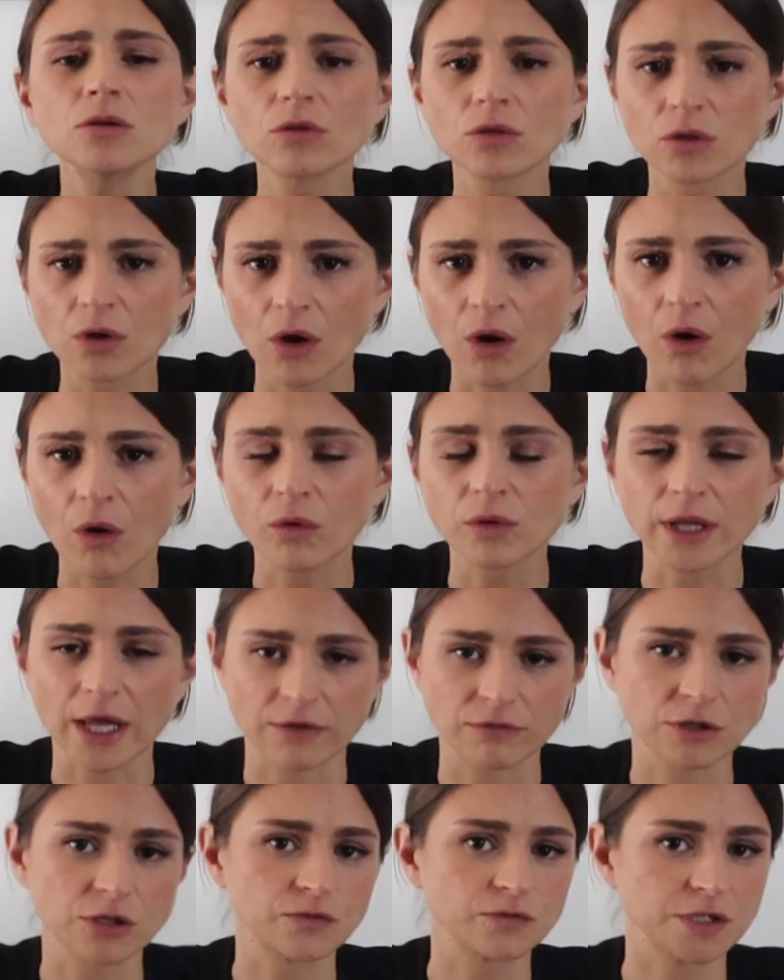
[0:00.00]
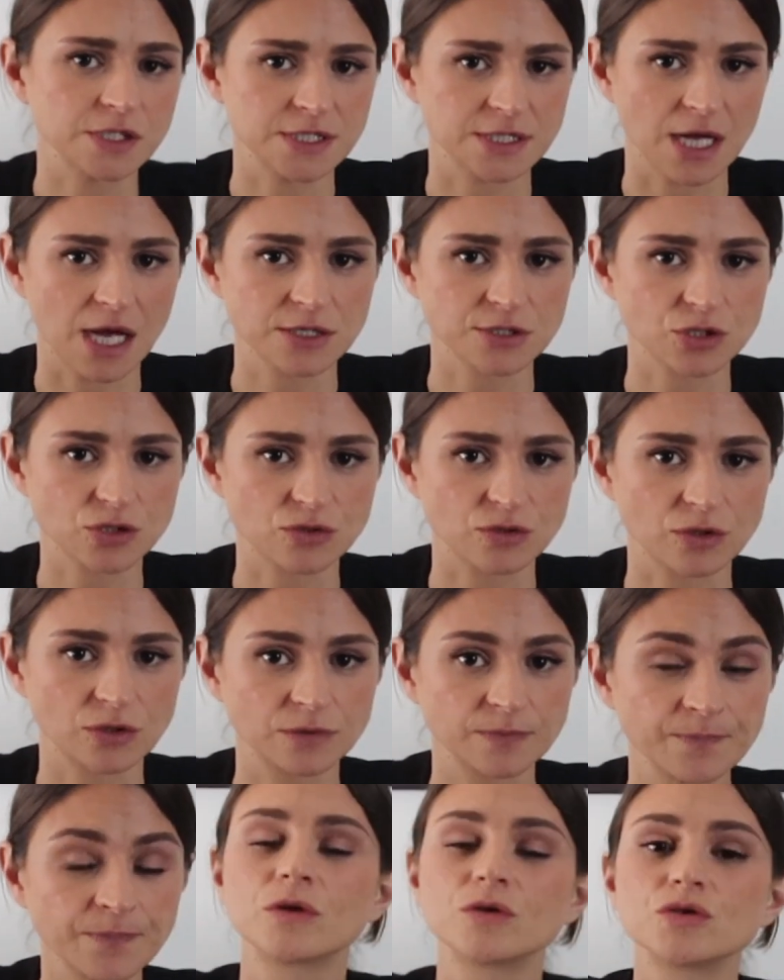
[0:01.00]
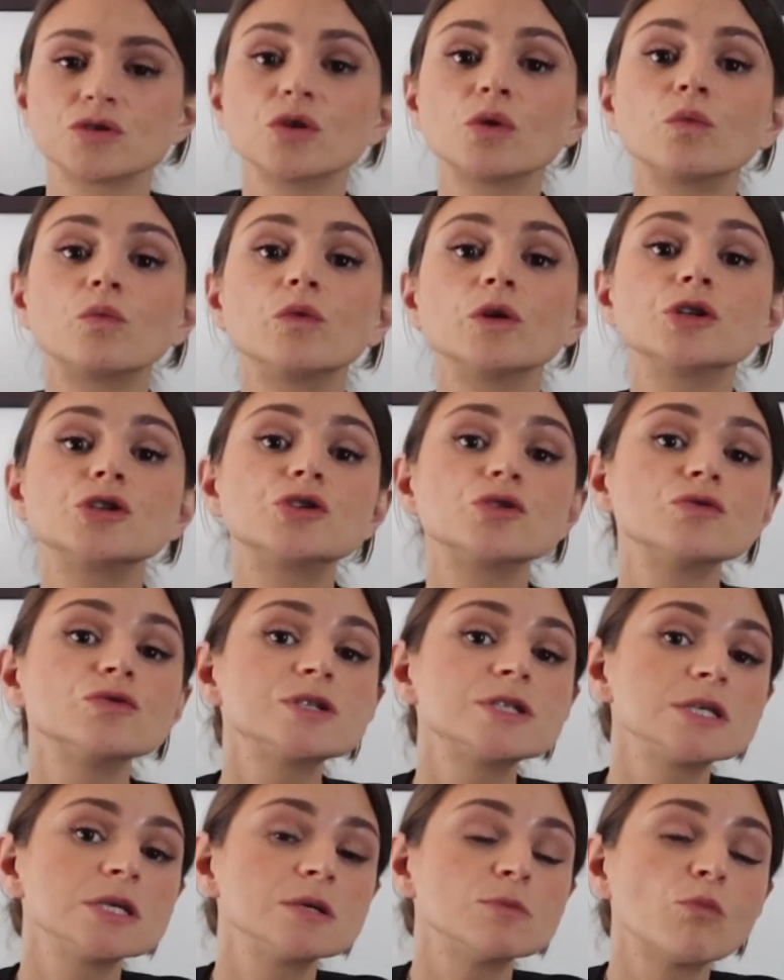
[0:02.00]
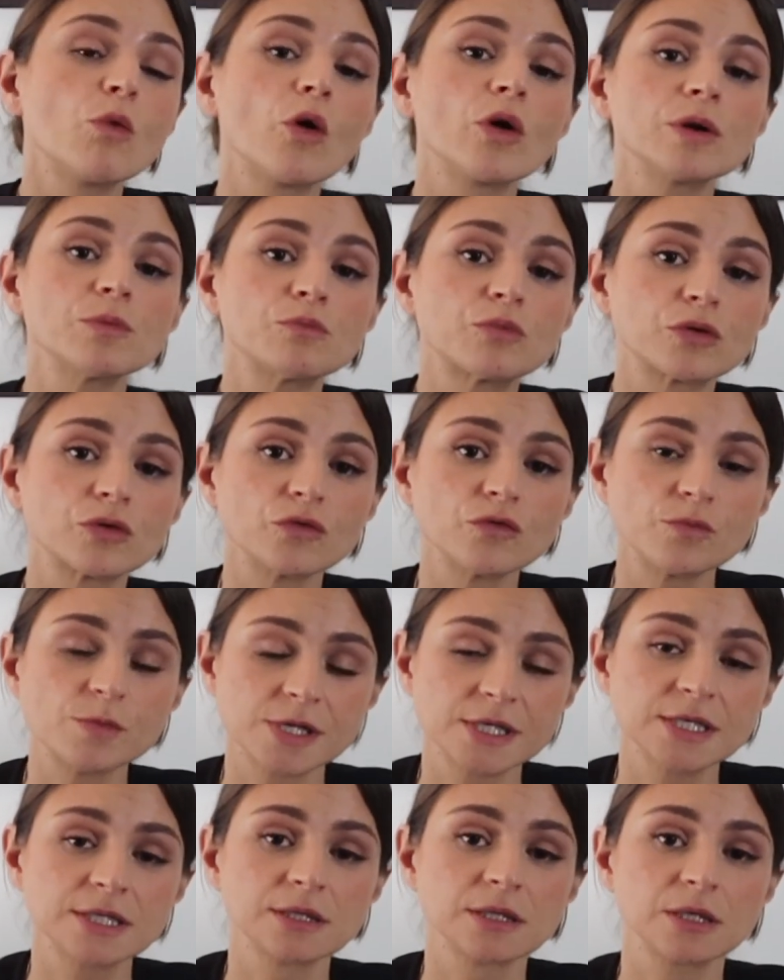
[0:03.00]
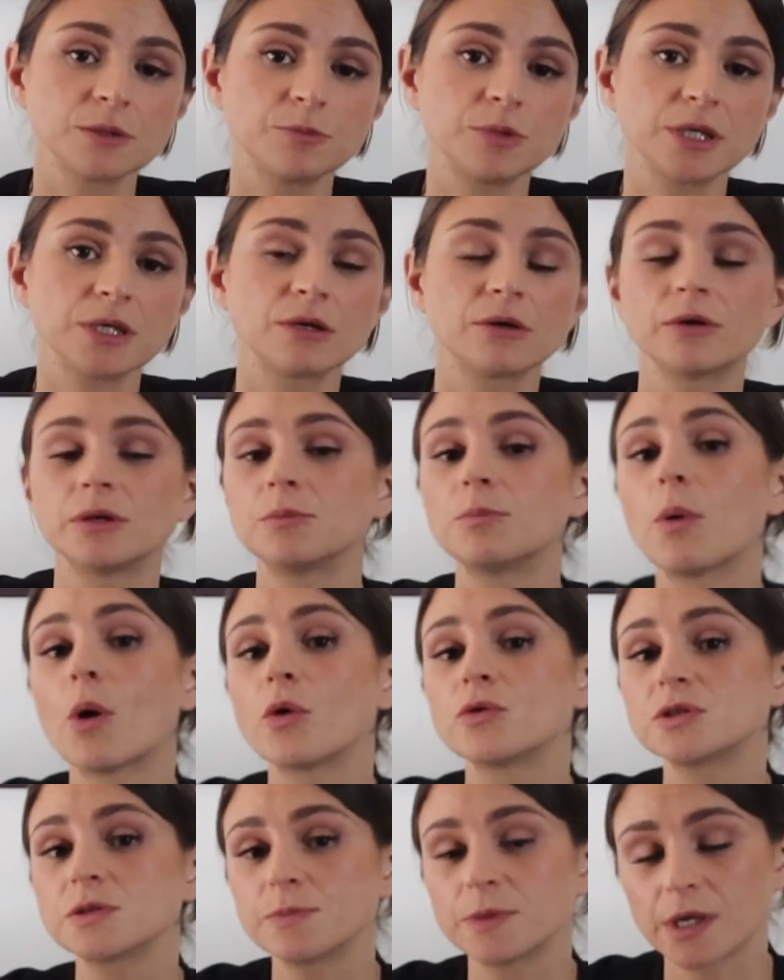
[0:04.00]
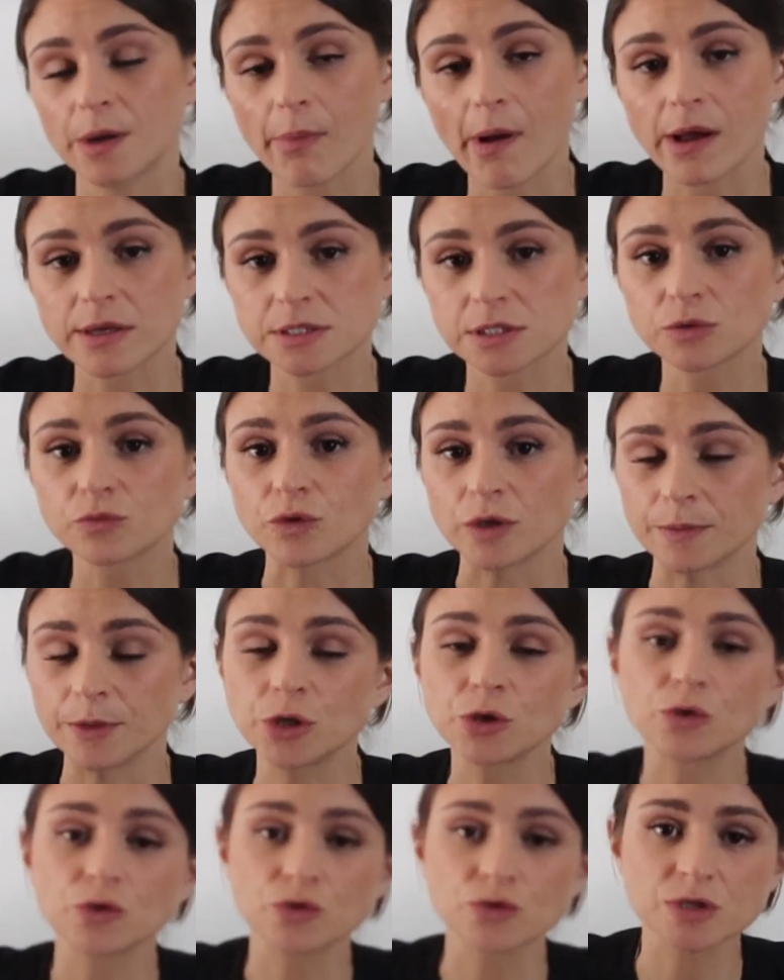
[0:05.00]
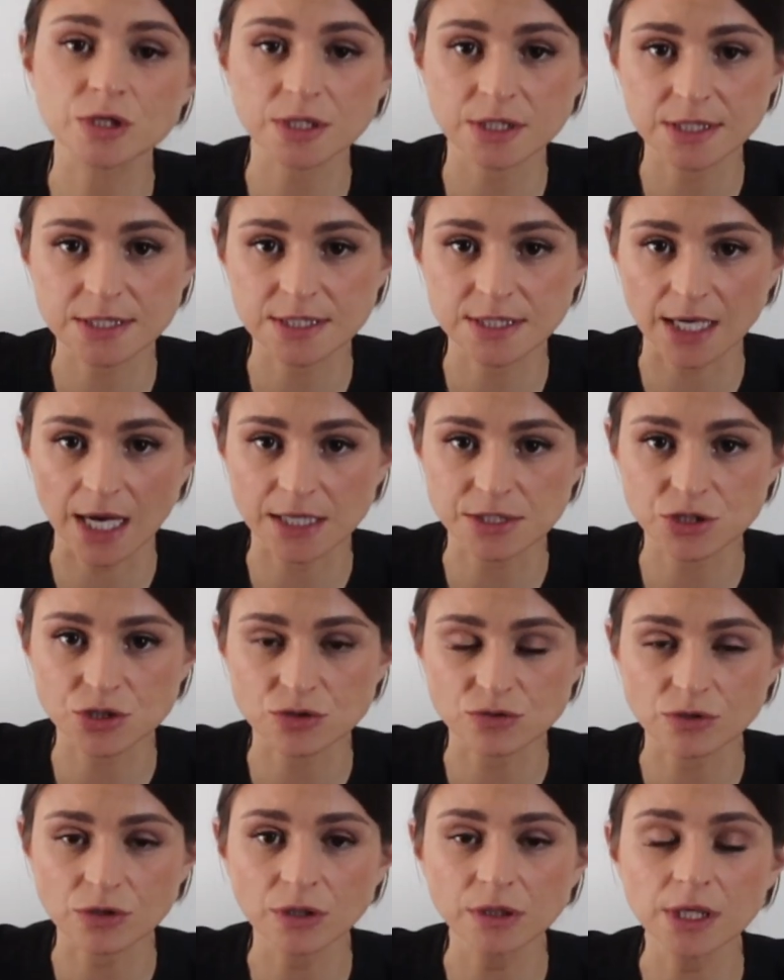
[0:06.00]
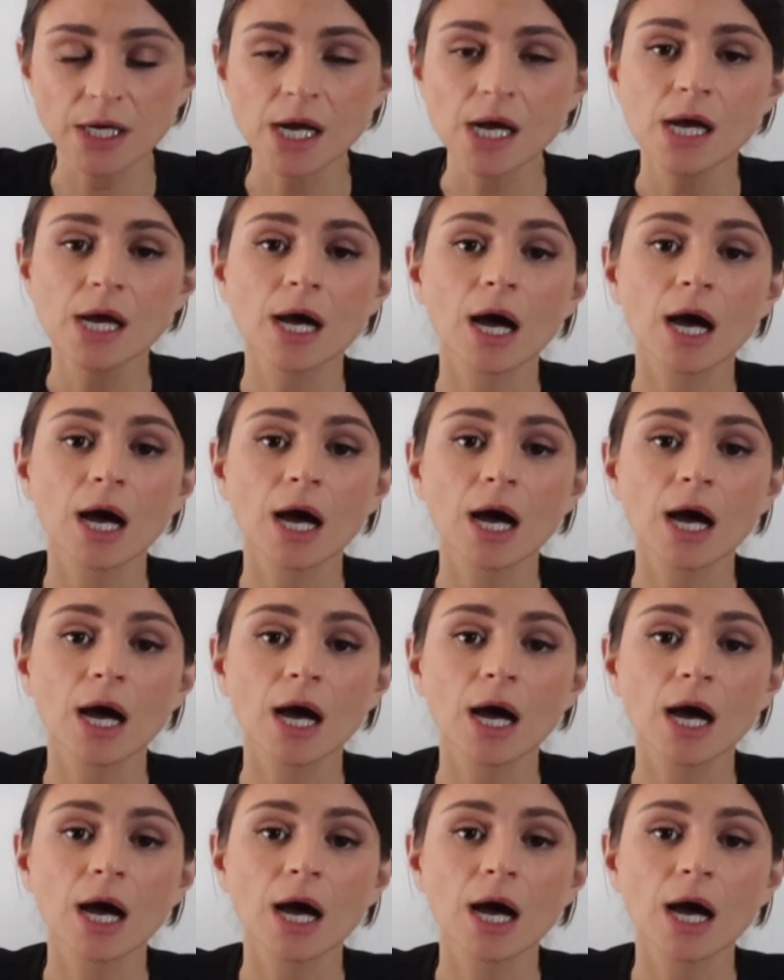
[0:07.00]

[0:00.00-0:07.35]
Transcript: low level of testosterone. So we do see more improvement in libido in postmenopausal women who are using testosterone.